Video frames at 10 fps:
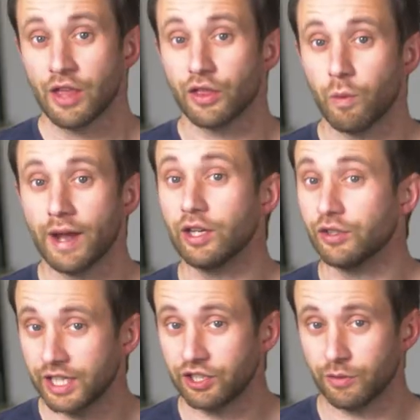The way you
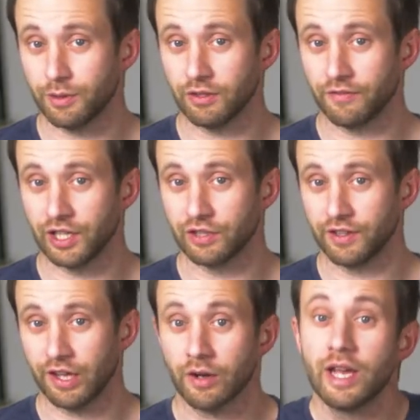distribute the finished
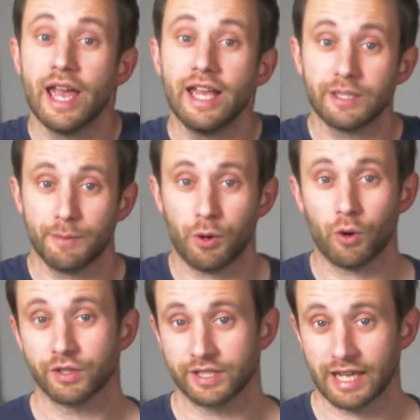video is
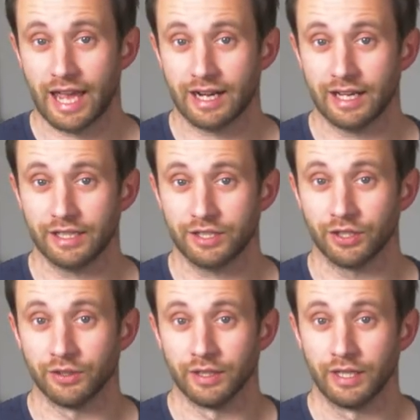important to get clear
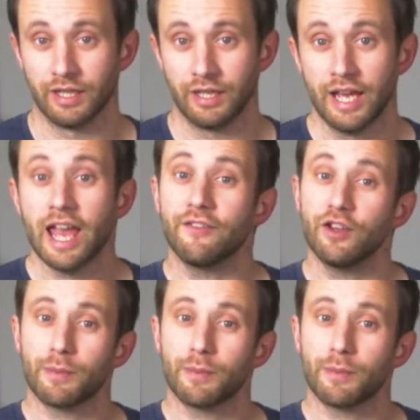too. If you